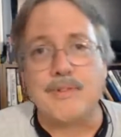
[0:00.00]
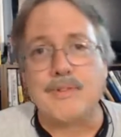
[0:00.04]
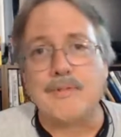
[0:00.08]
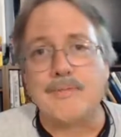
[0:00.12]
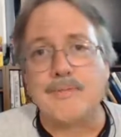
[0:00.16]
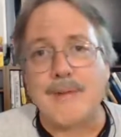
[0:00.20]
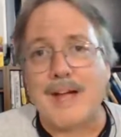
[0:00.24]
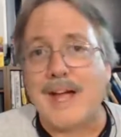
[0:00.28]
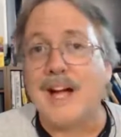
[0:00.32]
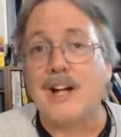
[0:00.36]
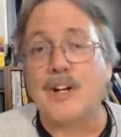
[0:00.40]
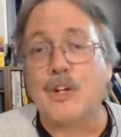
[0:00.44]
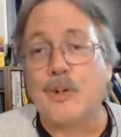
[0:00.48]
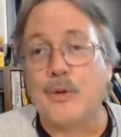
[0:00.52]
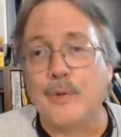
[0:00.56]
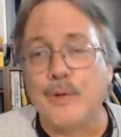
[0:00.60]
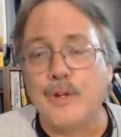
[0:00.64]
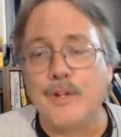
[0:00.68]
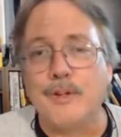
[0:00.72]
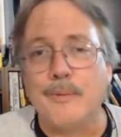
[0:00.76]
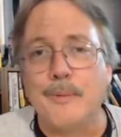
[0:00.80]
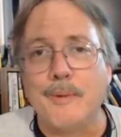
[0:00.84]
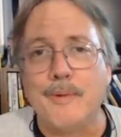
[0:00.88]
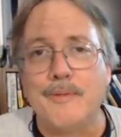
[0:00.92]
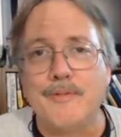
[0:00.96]

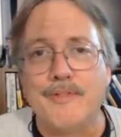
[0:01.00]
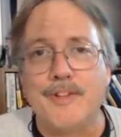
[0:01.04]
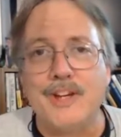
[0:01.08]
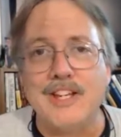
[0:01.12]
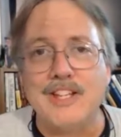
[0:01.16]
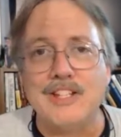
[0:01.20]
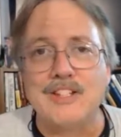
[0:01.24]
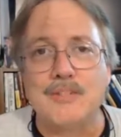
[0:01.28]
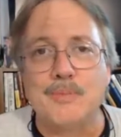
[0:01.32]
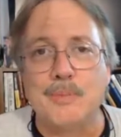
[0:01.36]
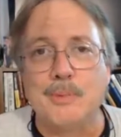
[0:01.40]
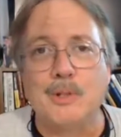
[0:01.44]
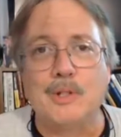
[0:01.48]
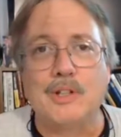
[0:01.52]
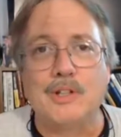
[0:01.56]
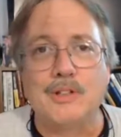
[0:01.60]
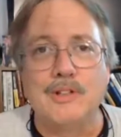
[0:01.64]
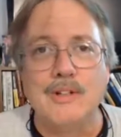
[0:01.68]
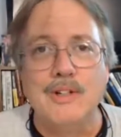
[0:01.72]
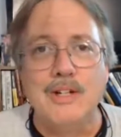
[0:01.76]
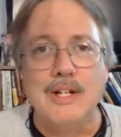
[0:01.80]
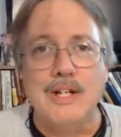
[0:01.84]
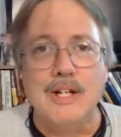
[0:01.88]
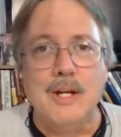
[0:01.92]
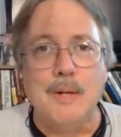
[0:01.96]
algorithm on Facebook.
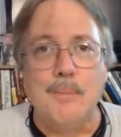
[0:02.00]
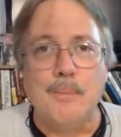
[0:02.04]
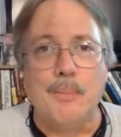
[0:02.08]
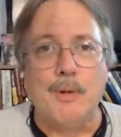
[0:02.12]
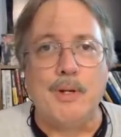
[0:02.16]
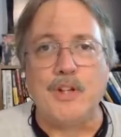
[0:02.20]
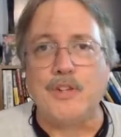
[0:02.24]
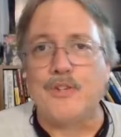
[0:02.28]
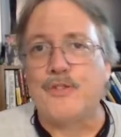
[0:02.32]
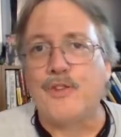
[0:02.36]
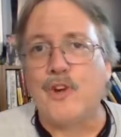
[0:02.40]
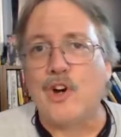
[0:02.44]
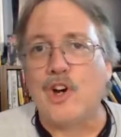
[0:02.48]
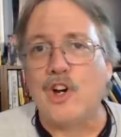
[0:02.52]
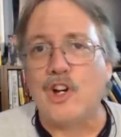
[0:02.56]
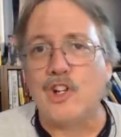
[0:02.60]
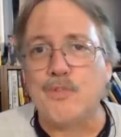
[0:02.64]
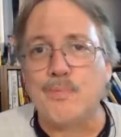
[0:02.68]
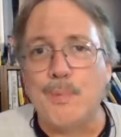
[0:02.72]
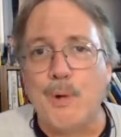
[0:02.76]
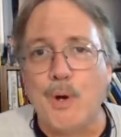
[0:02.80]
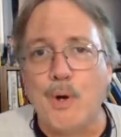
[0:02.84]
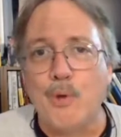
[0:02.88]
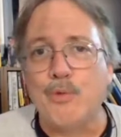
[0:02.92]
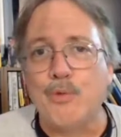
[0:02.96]
But as far as
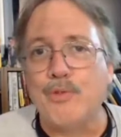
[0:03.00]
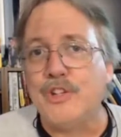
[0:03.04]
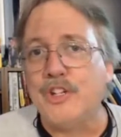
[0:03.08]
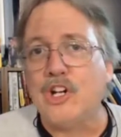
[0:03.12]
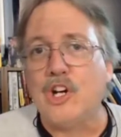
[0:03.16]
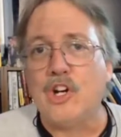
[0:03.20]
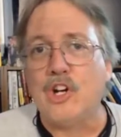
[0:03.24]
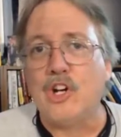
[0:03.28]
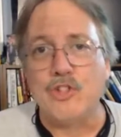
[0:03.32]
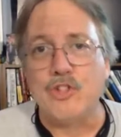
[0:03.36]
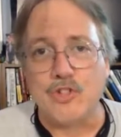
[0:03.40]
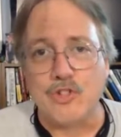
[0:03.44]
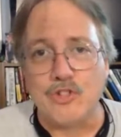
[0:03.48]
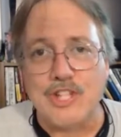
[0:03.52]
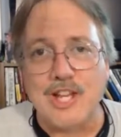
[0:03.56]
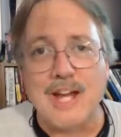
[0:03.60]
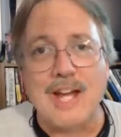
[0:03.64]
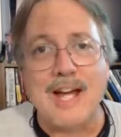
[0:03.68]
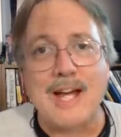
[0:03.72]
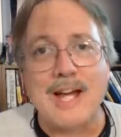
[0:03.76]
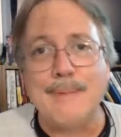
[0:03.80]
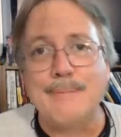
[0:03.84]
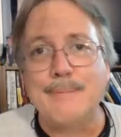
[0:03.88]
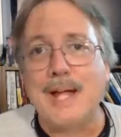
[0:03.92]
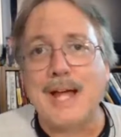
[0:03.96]
posting on your
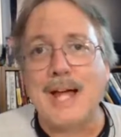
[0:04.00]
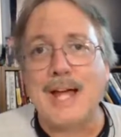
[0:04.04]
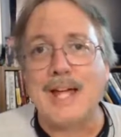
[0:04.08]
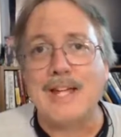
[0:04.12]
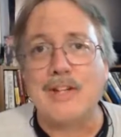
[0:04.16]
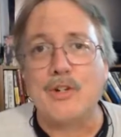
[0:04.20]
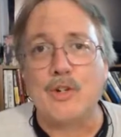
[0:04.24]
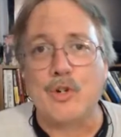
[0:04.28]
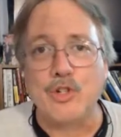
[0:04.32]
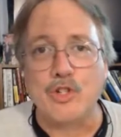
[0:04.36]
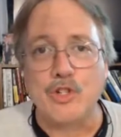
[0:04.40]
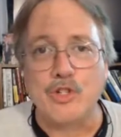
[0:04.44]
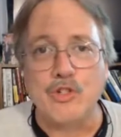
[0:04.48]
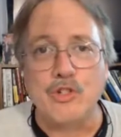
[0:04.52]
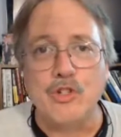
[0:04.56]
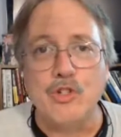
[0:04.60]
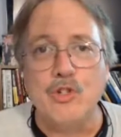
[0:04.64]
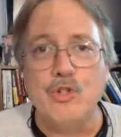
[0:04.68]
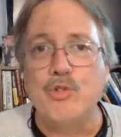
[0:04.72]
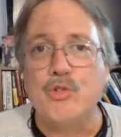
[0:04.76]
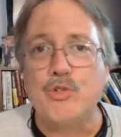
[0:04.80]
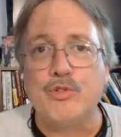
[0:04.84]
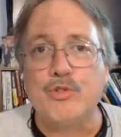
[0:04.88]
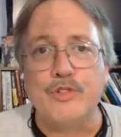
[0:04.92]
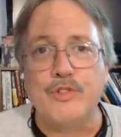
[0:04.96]
timeline or your
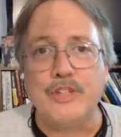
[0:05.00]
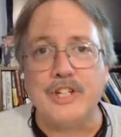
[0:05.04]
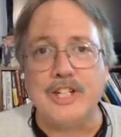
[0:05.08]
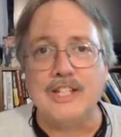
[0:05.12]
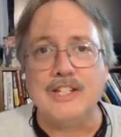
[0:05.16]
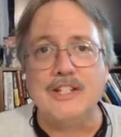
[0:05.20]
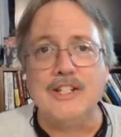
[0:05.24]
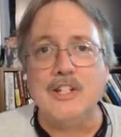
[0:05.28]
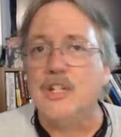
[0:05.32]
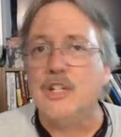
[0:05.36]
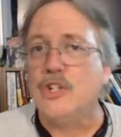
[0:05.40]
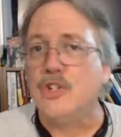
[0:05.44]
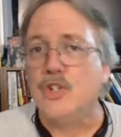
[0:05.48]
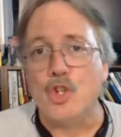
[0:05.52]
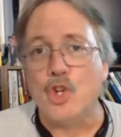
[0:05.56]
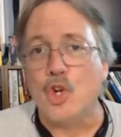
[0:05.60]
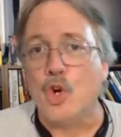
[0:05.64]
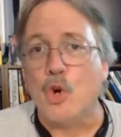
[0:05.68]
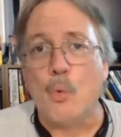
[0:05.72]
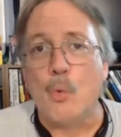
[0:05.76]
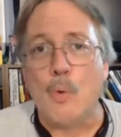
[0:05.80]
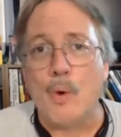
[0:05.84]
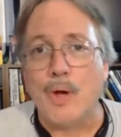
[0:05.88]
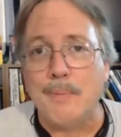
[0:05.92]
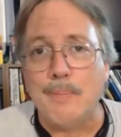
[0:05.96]
news feed, you
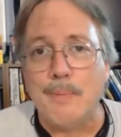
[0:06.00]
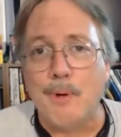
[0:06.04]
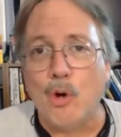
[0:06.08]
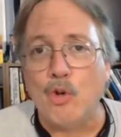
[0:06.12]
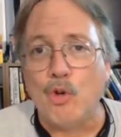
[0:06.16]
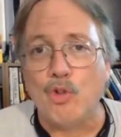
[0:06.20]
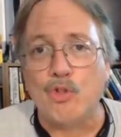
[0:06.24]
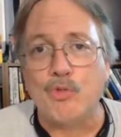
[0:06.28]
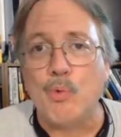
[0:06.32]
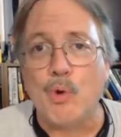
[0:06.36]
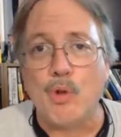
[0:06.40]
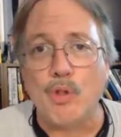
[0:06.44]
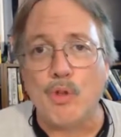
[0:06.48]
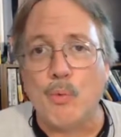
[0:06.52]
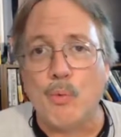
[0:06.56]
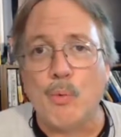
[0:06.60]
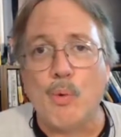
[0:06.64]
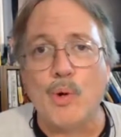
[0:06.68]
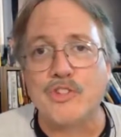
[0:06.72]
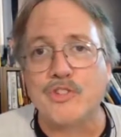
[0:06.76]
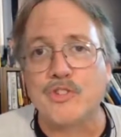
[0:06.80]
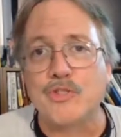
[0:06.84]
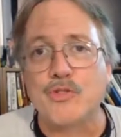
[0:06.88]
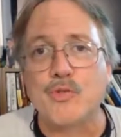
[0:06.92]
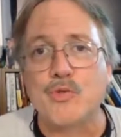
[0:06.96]
don't want to post more than
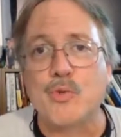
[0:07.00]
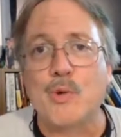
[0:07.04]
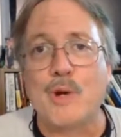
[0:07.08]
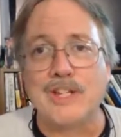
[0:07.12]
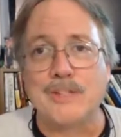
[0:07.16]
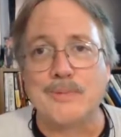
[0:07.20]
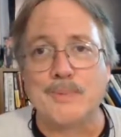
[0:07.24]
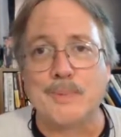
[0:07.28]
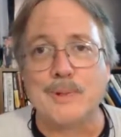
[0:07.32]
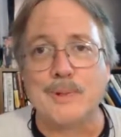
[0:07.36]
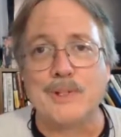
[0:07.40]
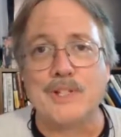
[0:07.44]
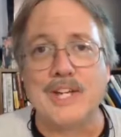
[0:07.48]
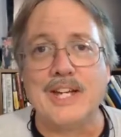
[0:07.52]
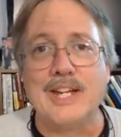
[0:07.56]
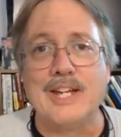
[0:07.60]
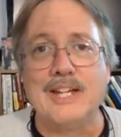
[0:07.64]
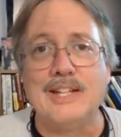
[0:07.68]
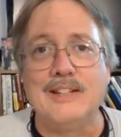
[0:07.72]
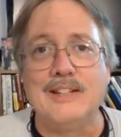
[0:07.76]
once or twice per day.